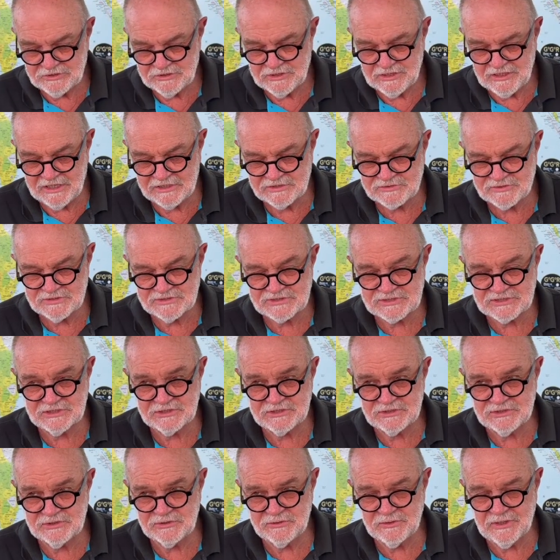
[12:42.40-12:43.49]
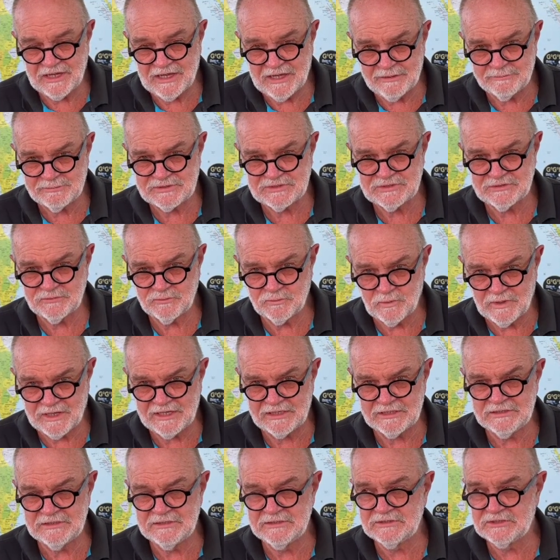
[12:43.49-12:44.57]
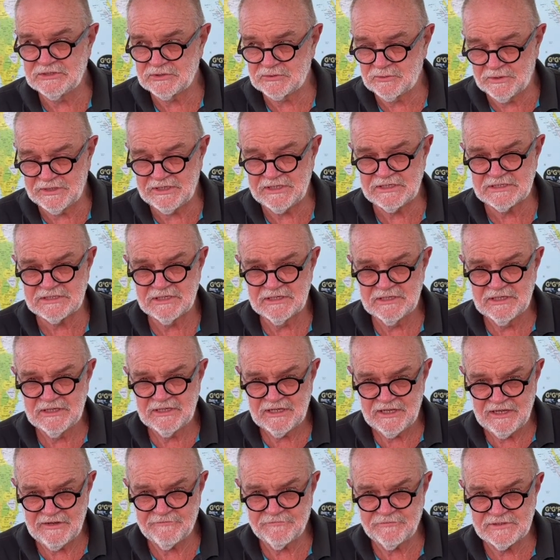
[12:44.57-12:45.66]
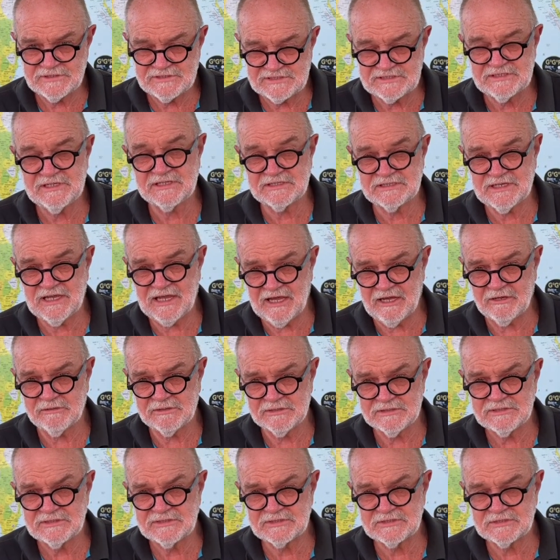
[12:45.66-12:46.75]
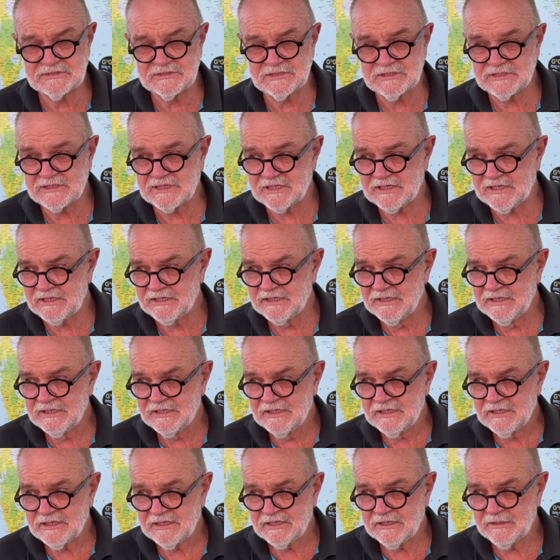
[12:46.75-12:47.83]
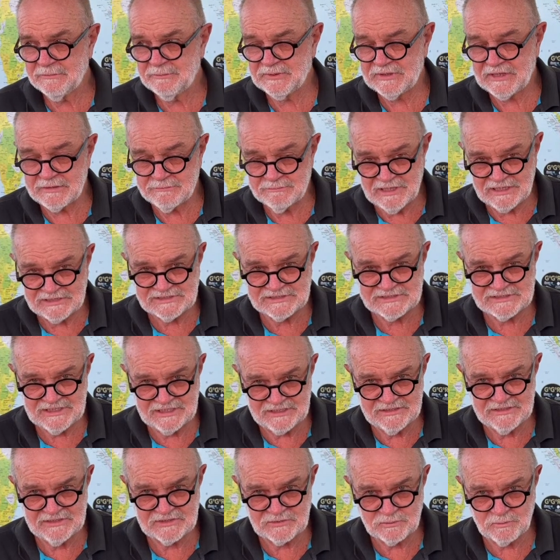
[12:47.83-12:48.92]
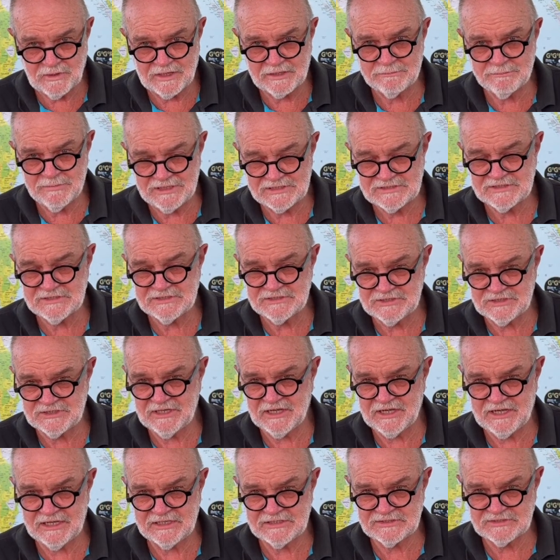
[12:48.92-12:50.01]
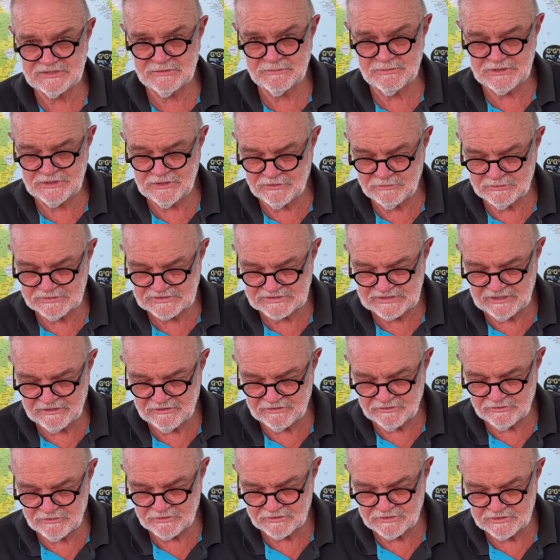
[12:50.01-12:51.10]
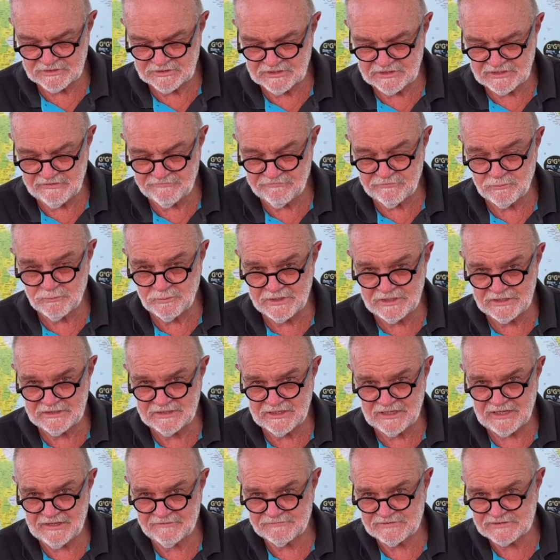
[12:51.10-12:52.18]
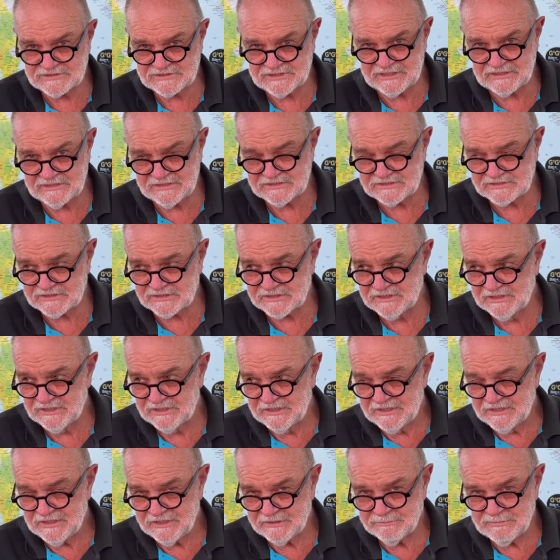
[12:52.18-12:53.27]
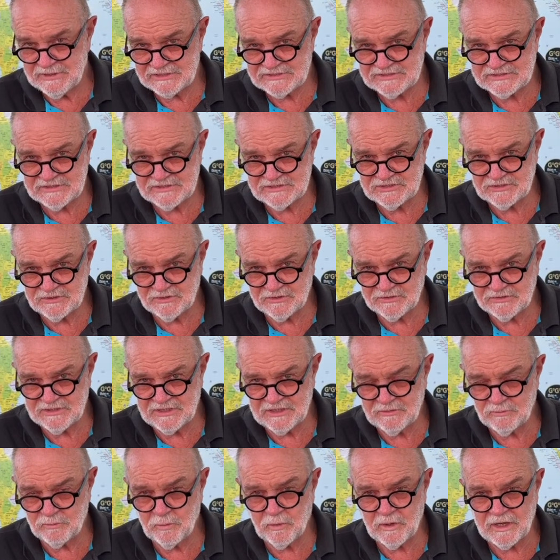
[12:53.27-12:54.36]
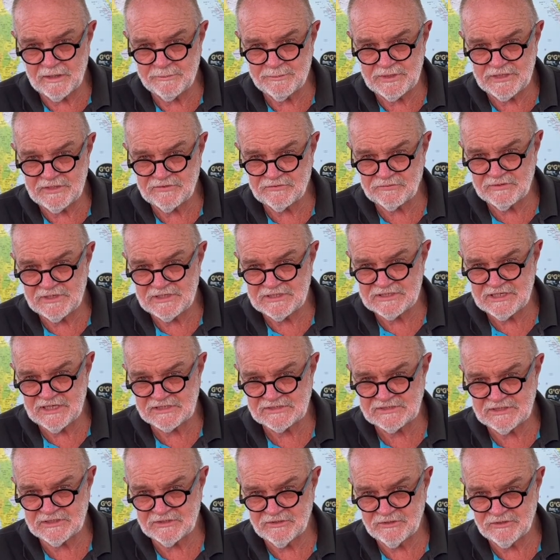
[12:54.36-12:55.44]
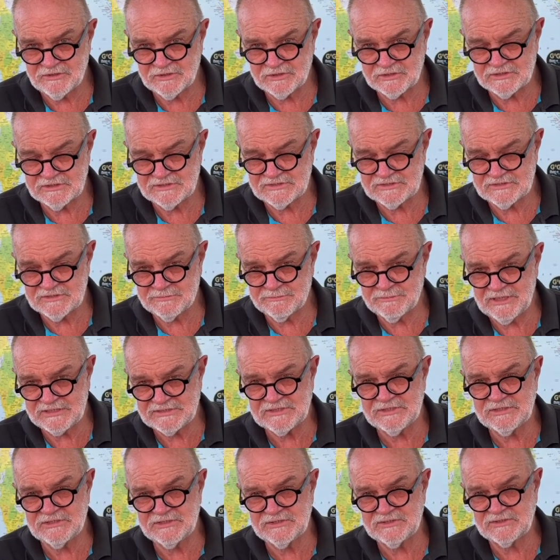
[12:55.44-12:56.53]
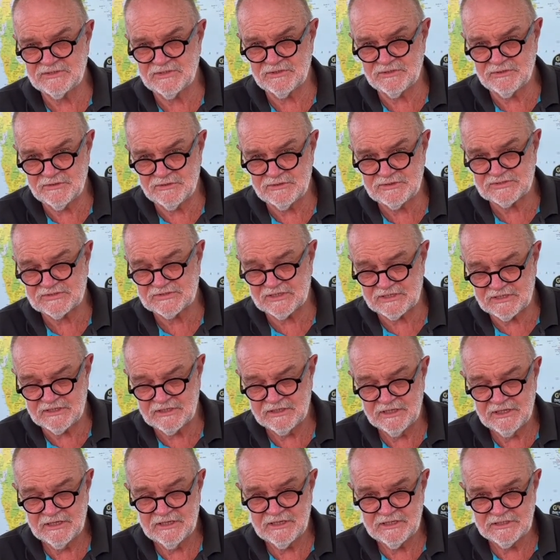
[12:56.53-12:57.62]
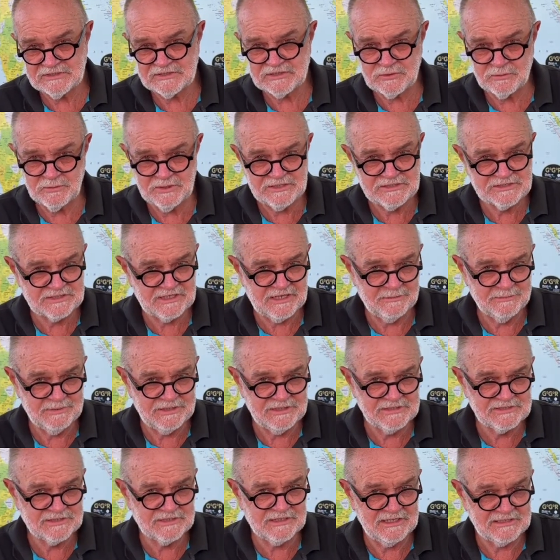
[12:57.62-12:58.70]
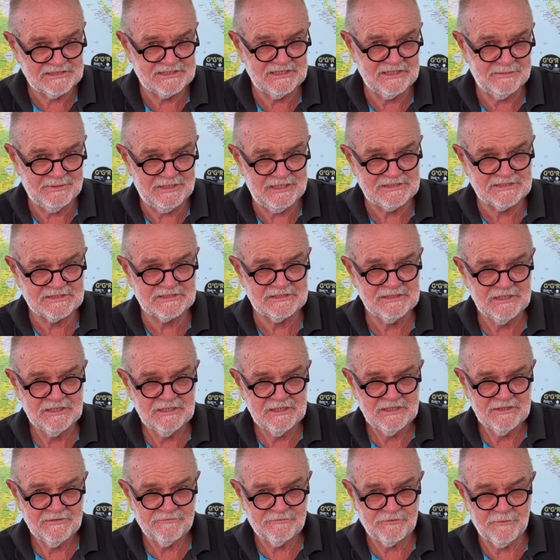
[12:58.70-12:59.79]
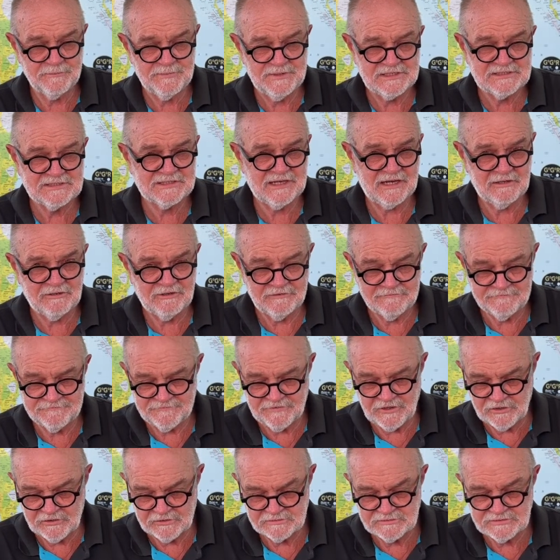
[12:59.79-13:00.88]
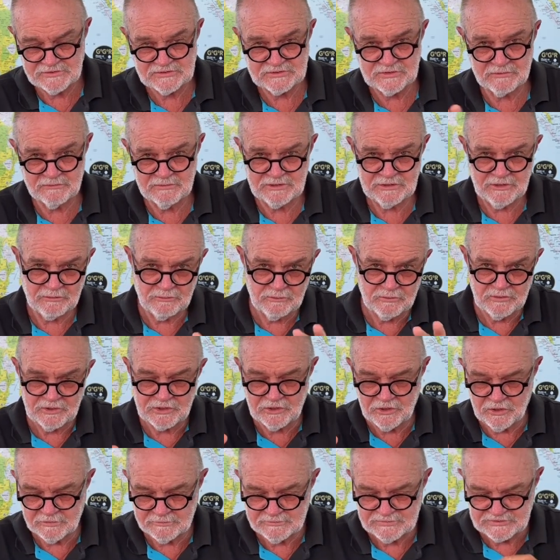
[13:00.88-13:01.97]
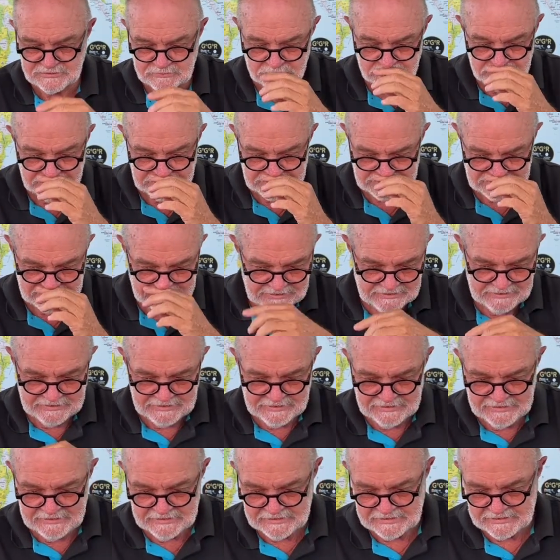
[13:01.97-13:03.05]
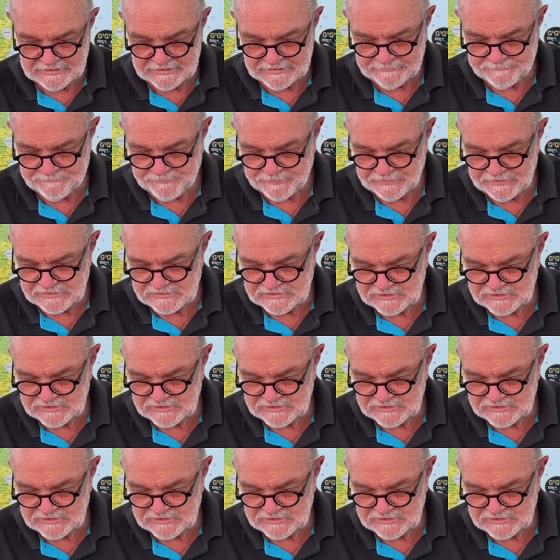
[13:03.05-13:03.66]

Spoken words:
entrants can do up to one tweet every 6 hours, okay? But they must send us one message a day so we know what's going on. And every week they have to send us a message on their YB3 texting unit, because the messages that you see as tweets come in as an SMS from their satellite phones, so we know all the comms are working. And